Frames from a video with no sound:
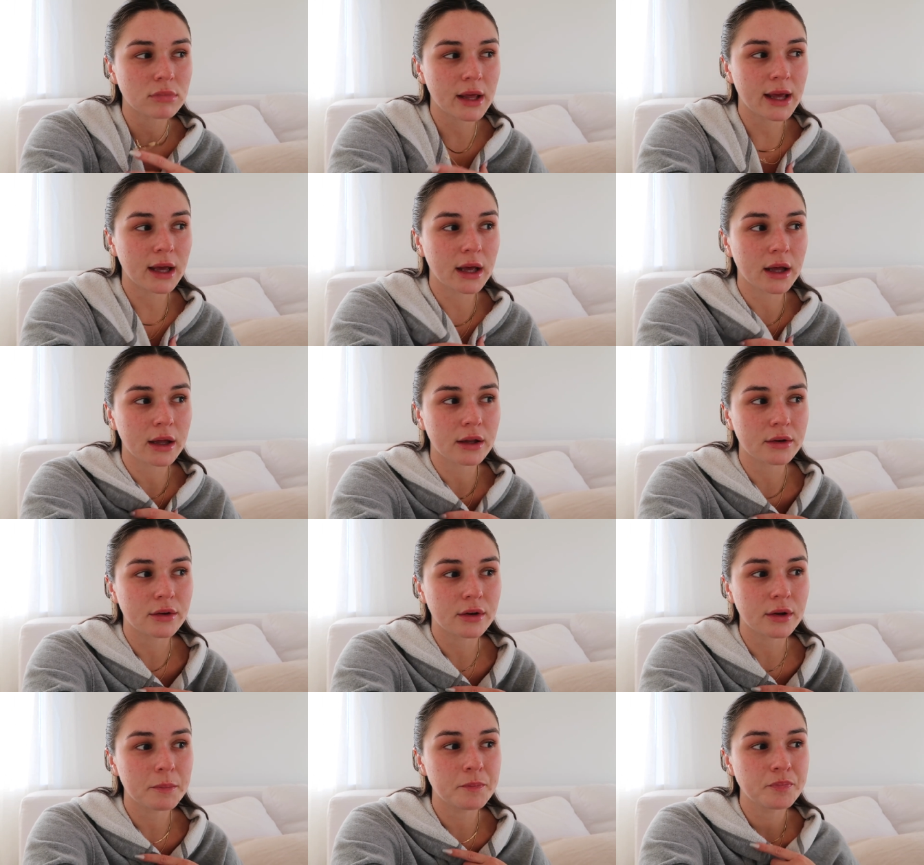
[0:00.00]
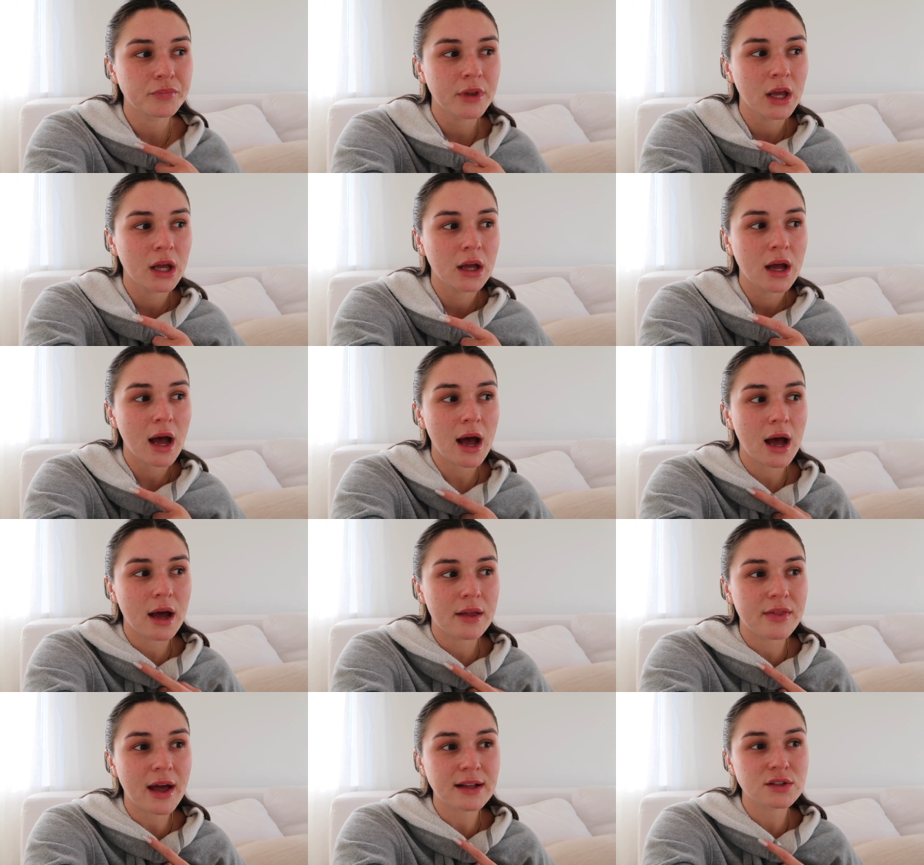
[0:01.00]
And
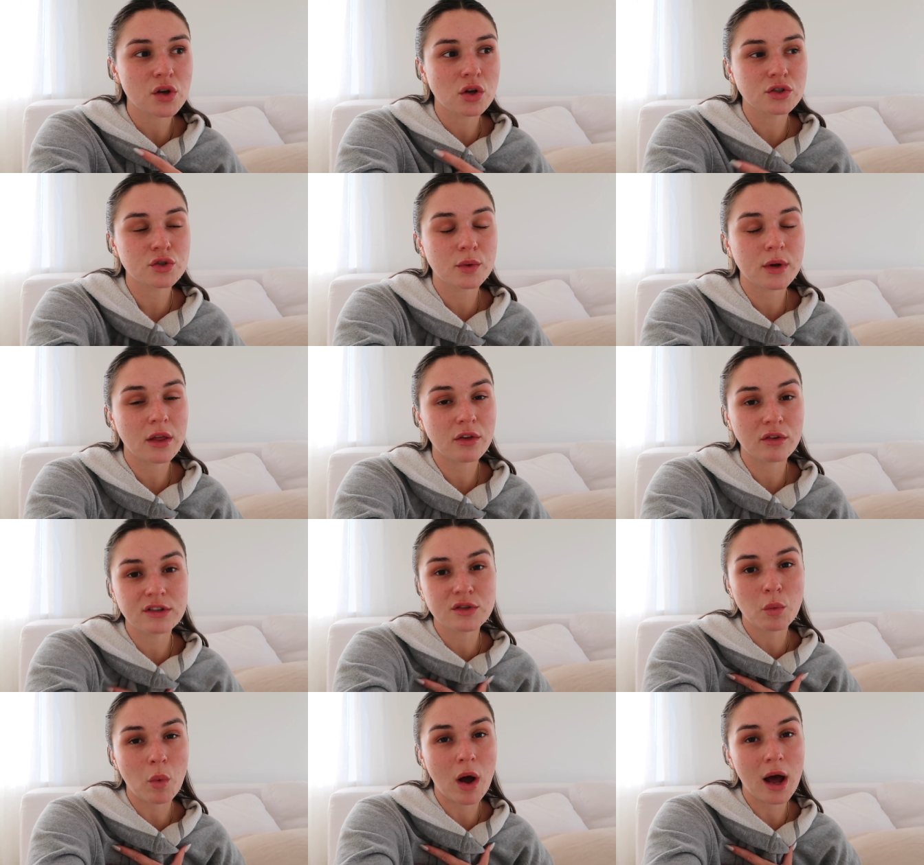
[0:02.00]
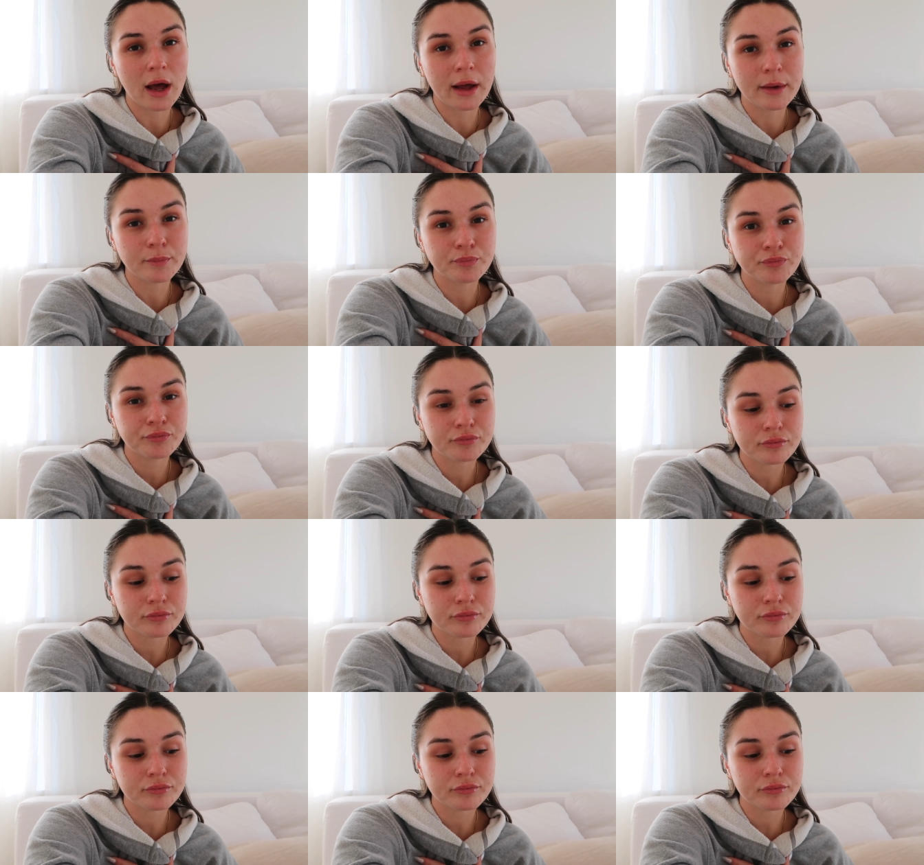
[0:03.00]
that's also another reason why,